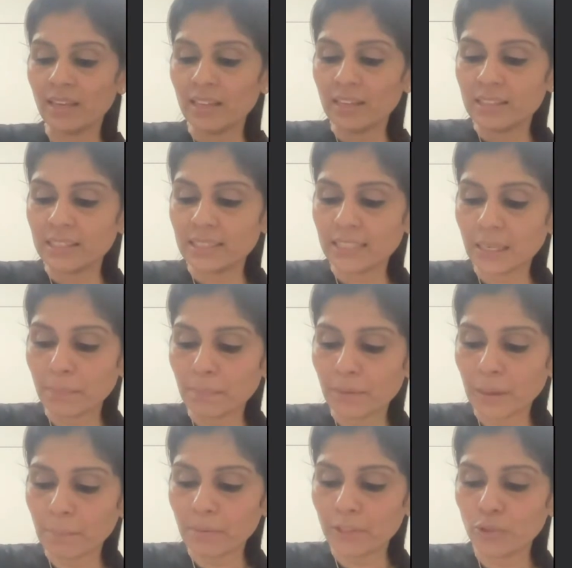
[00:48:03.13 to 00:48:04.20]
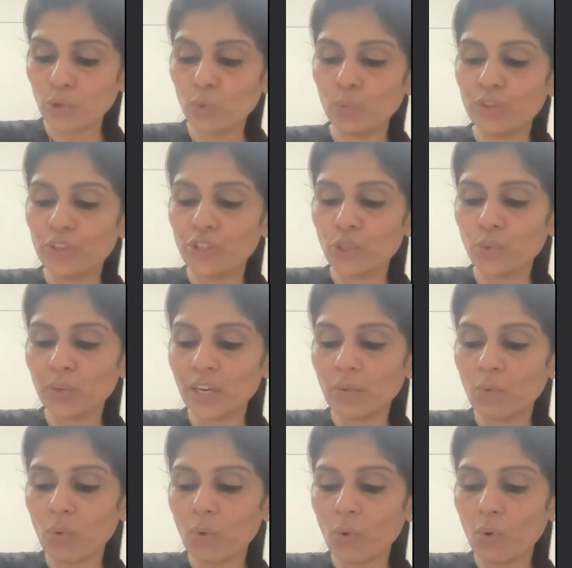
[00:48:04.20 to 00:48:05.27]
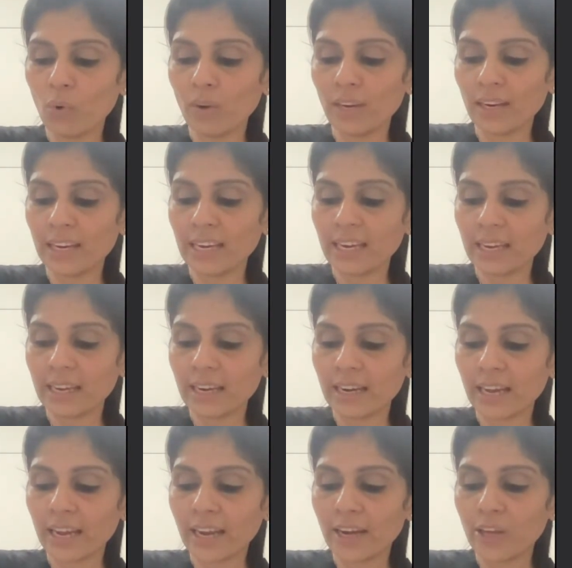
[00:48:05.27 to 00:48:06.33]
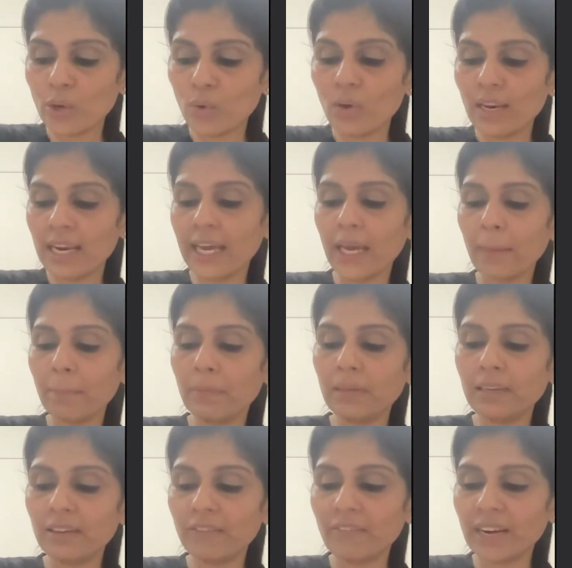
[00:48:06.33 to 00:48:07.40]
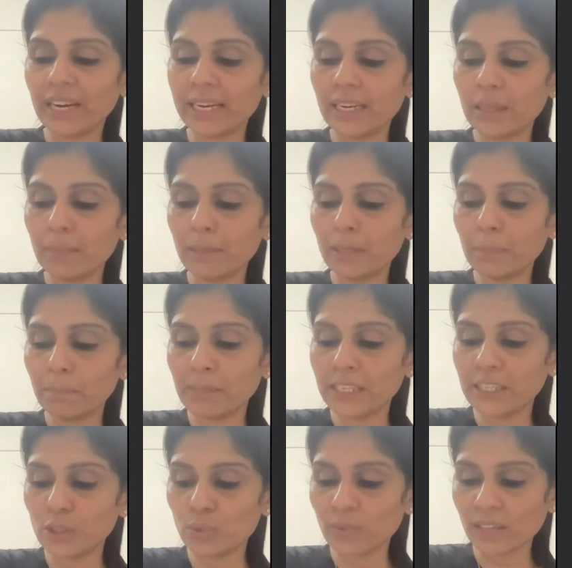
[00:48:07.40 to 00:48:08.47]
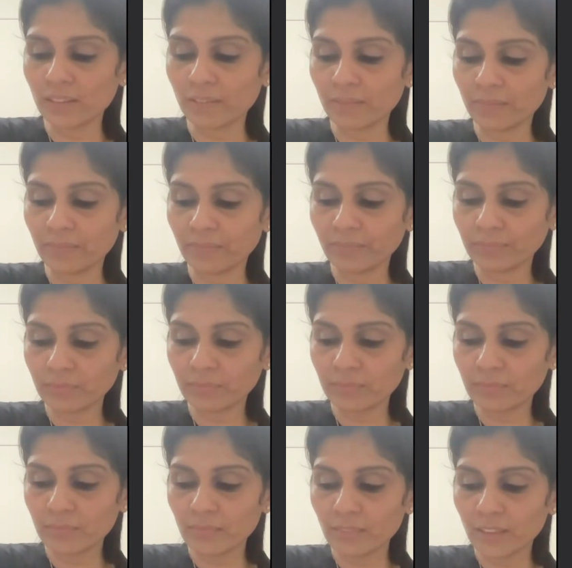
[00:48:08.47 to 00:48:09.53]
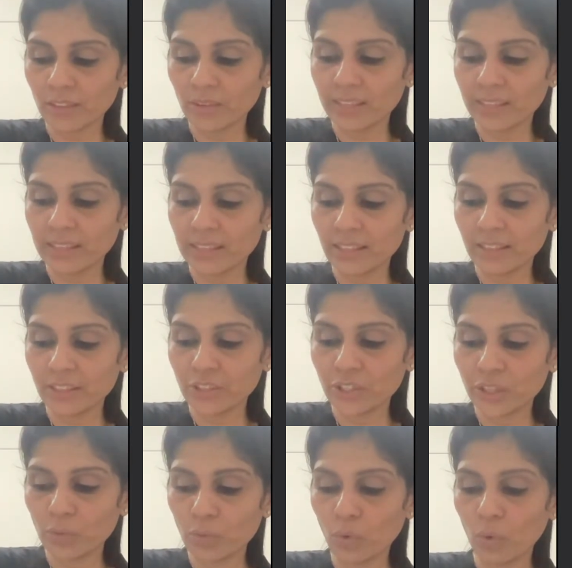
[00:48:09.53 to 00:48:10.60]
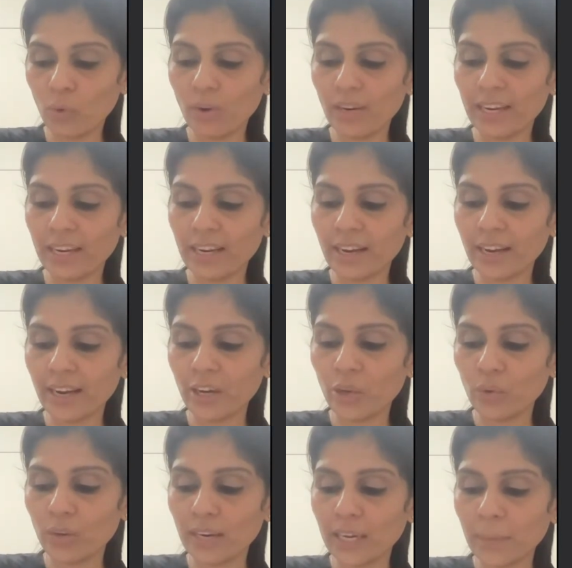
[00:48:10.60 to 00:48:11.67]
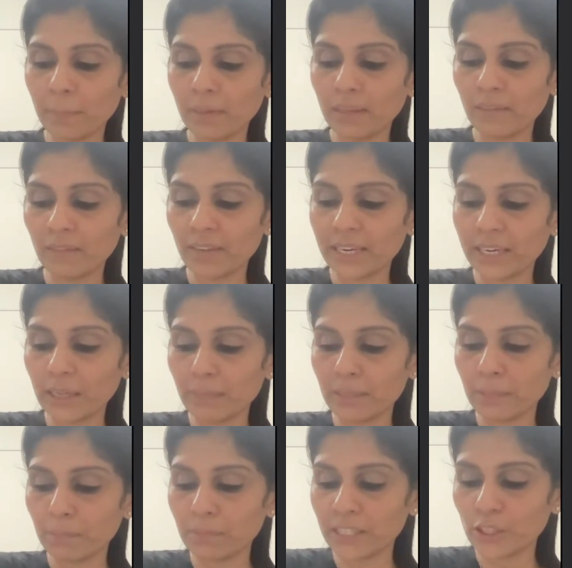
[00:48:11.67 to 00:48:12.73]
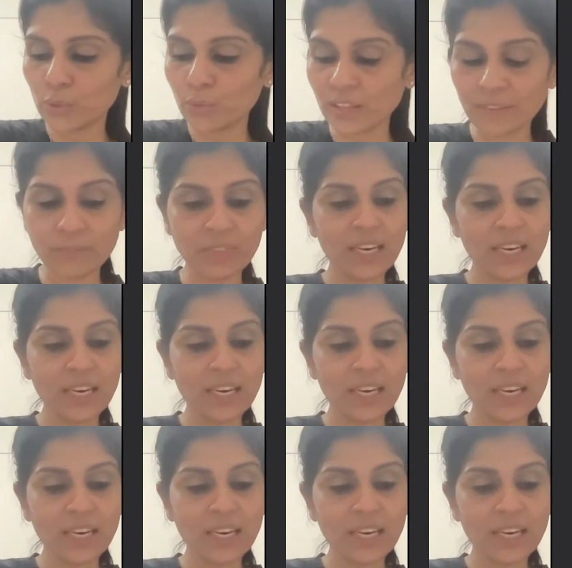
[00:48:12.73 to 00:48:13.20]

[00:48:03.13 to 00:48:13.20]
Step number two is you give orally radio labeled vitamin B12. Do you understand this? You give orally radio-labeled vitamin B12.